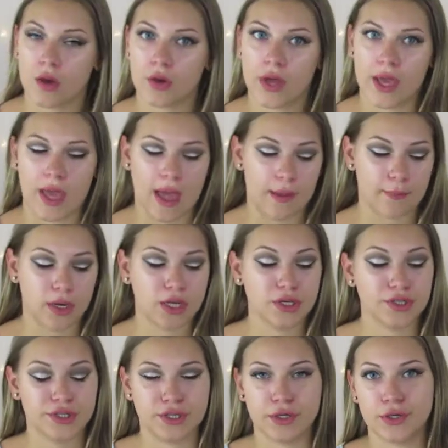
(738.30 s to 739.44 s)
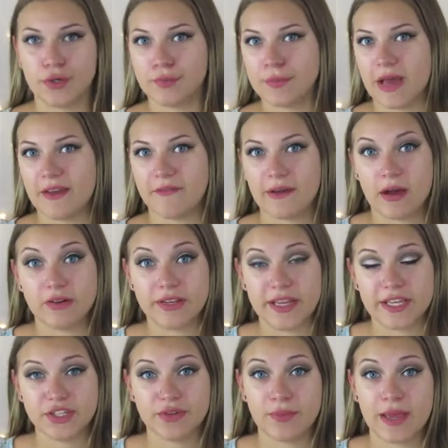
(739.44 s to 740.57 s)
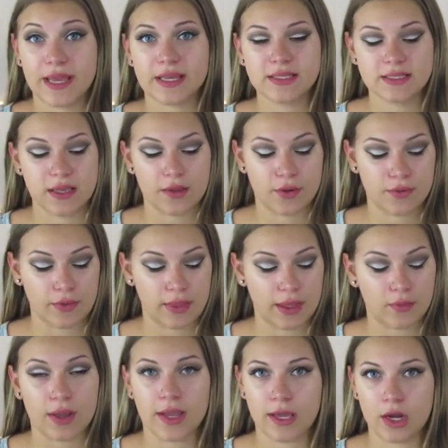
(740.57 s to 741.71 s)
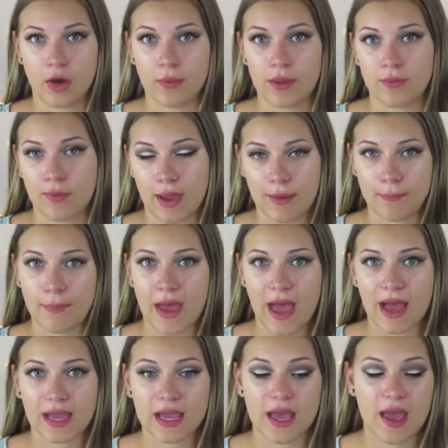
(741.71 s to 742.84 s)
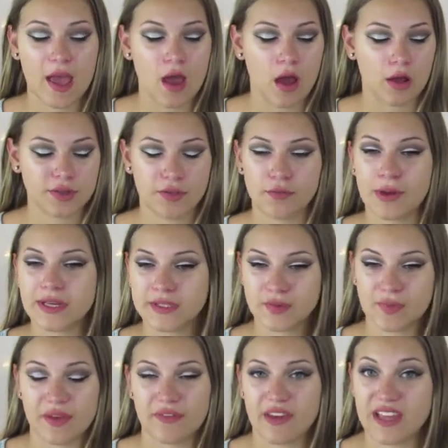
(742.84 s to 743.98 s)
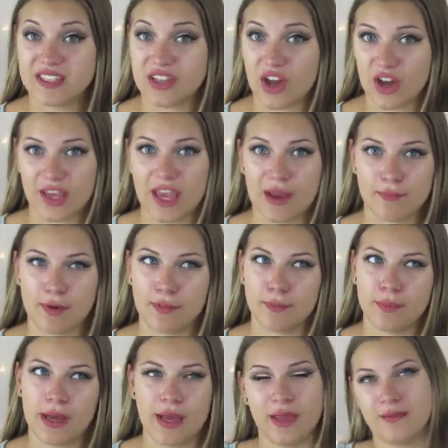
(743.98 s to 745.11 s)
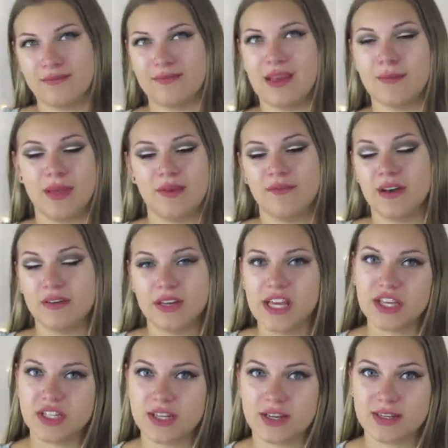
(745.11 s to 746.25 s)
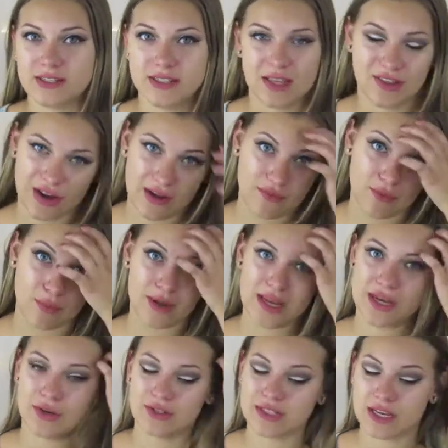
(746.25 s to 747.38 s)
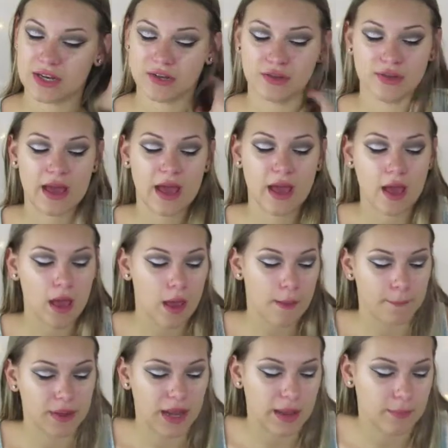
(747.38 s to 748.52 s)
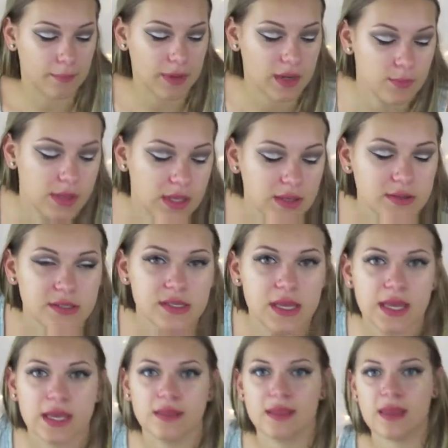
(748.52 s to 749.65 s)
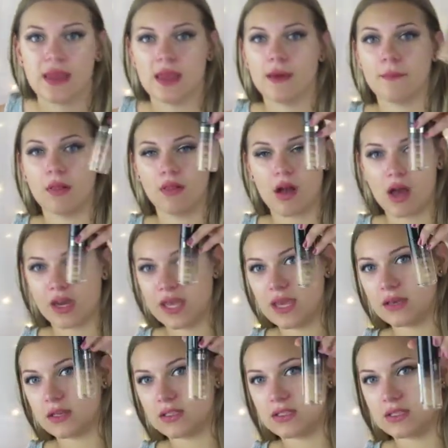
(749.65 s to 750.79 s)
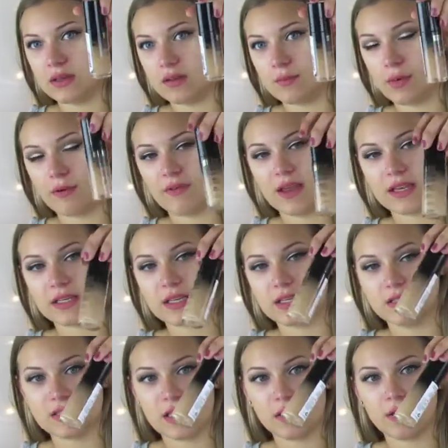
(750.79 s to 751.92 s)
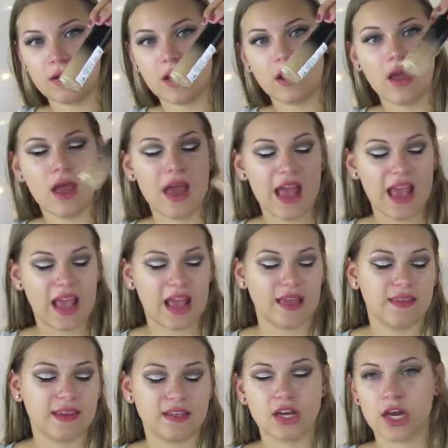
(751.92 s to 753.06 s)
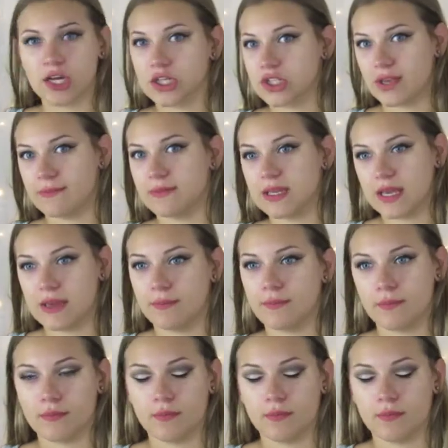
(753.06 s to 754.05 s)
Okay, I'm going to do my foundation and my concealer really quick and I'll be right back. I'll do the rest of my face on camera, but I mean foundation and concealer, everybody knows how to do that. But I'm going to be using the Milani Conceal and Perfect Concealer and the Tarte Shape Tape,